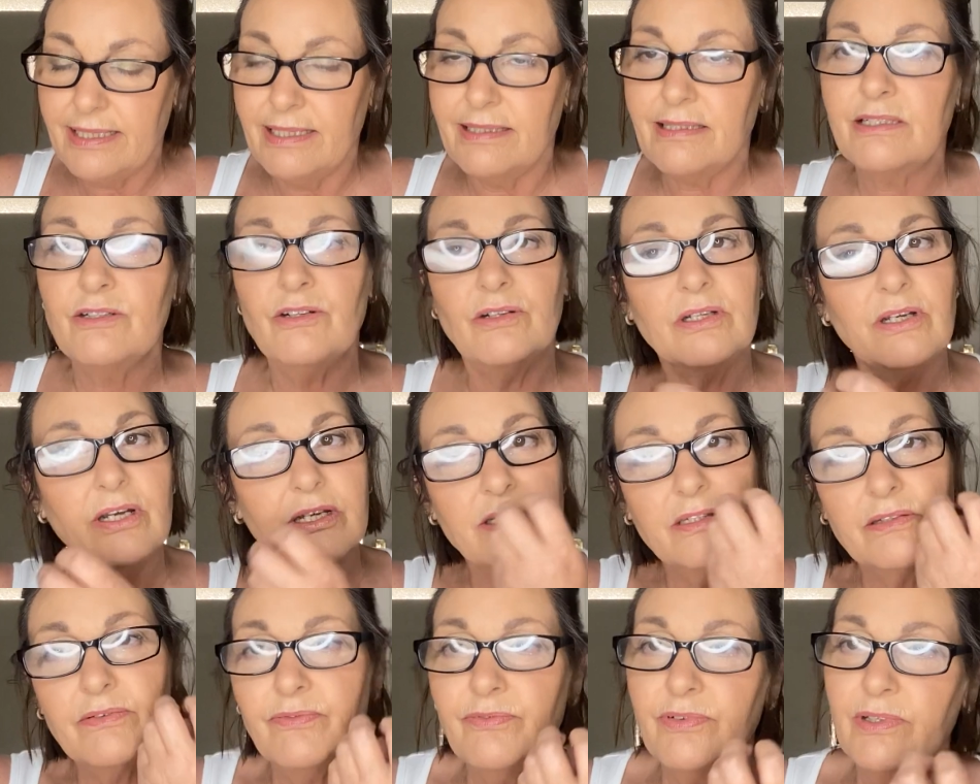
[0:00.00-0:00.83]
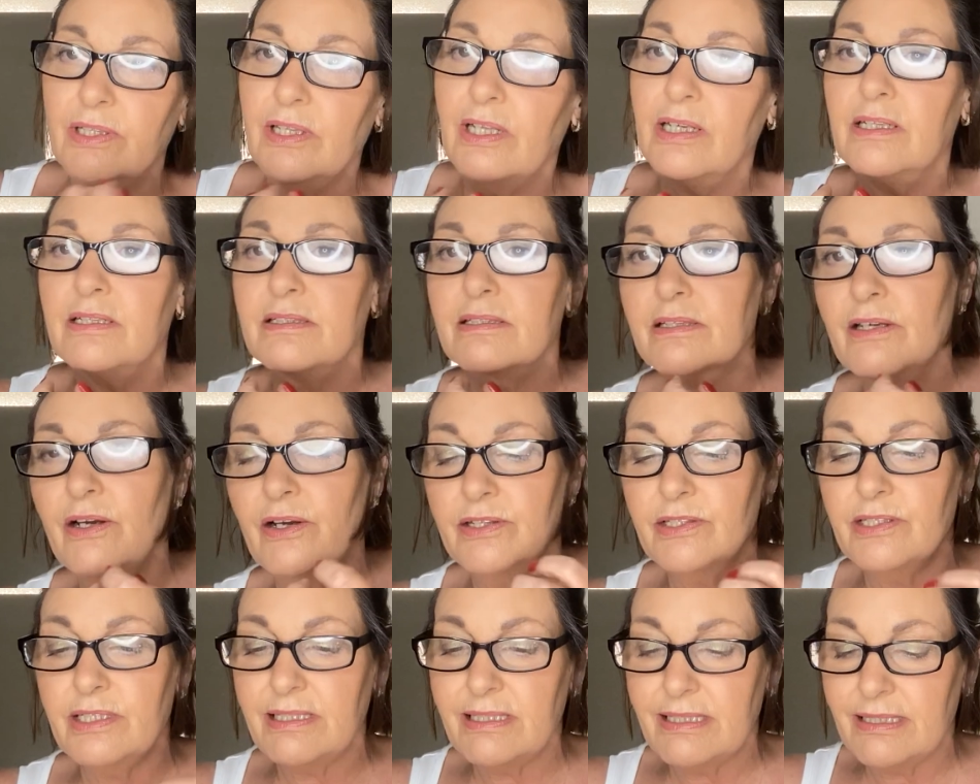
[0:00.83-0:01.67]
It's not going to feel like it's
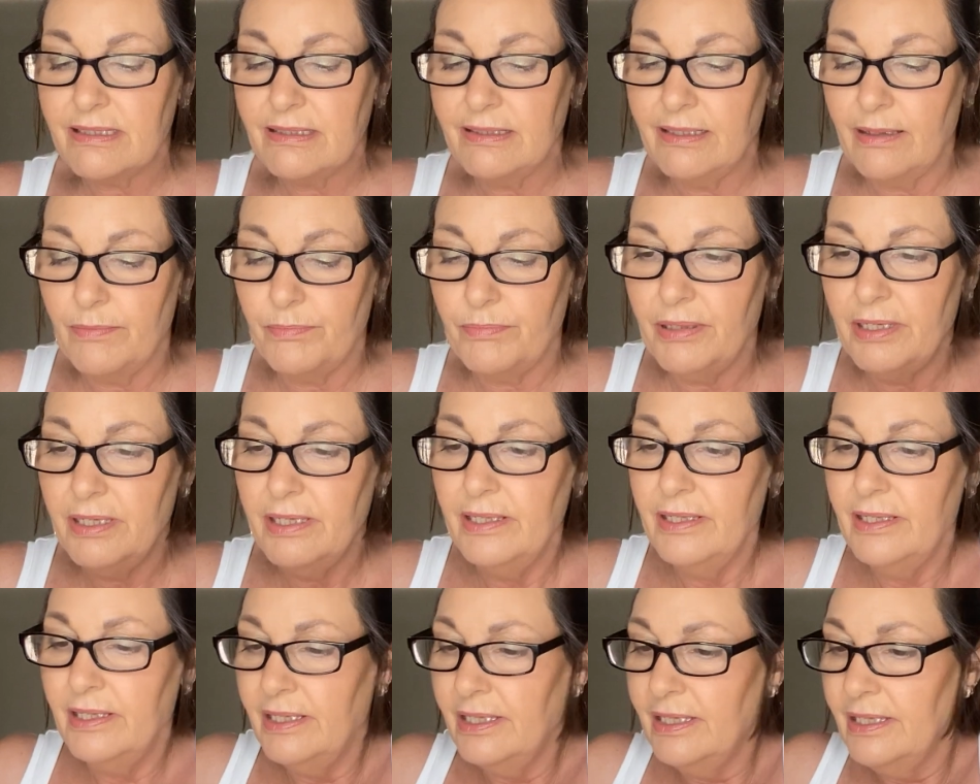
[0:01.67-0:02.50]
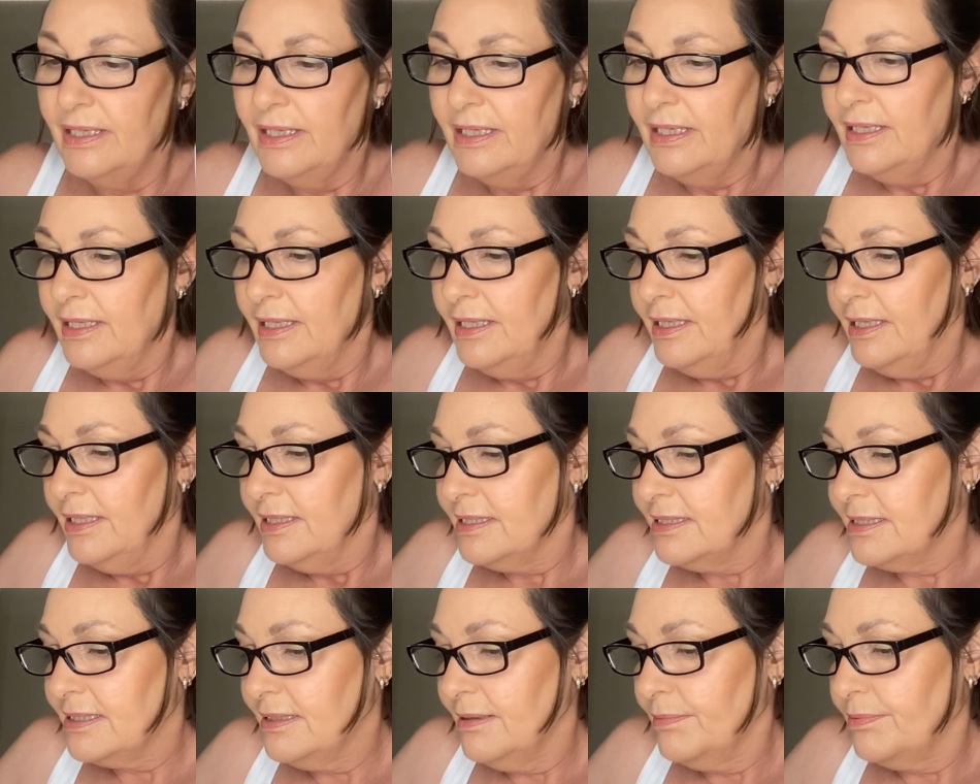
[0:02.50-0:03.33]
going to slip
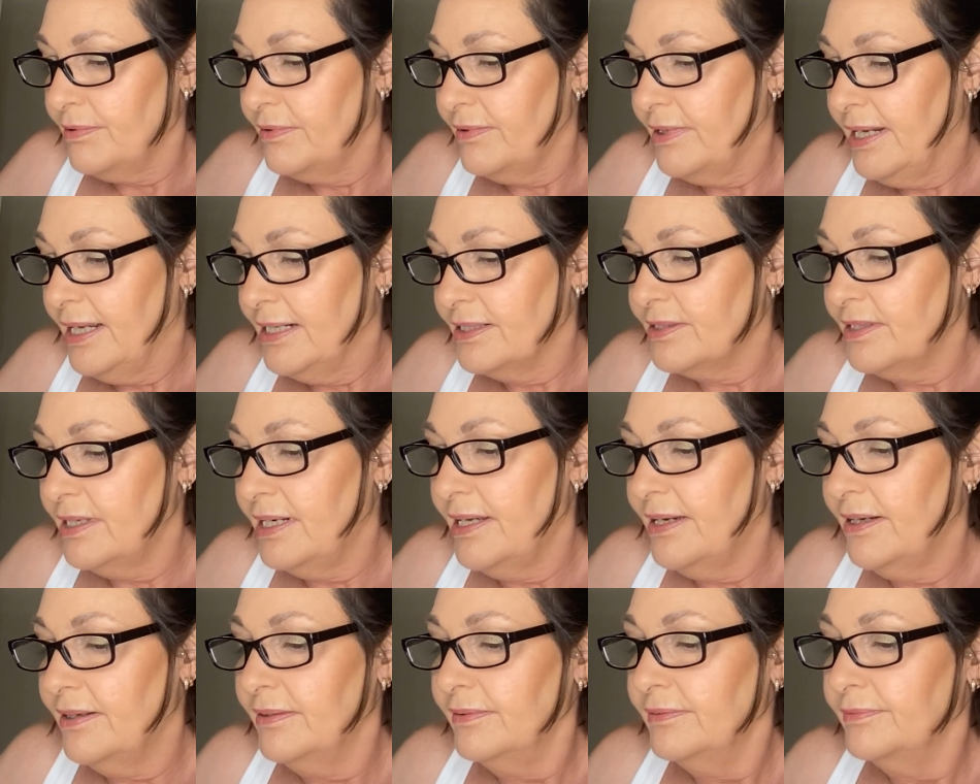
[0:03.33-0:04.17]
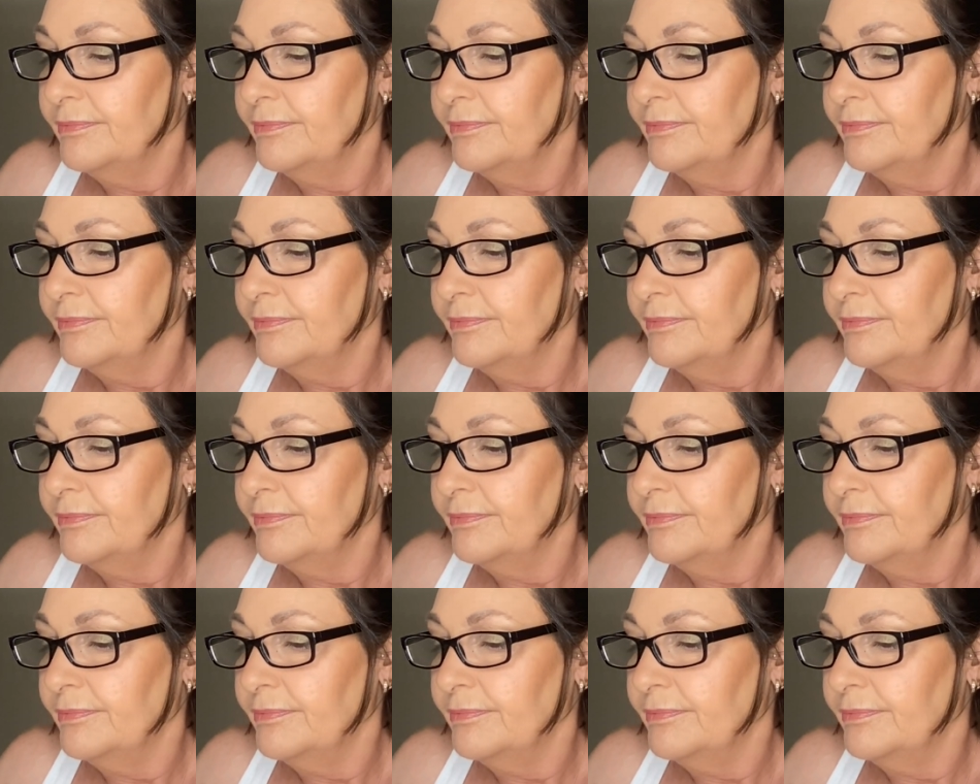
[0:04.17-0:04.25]
around on our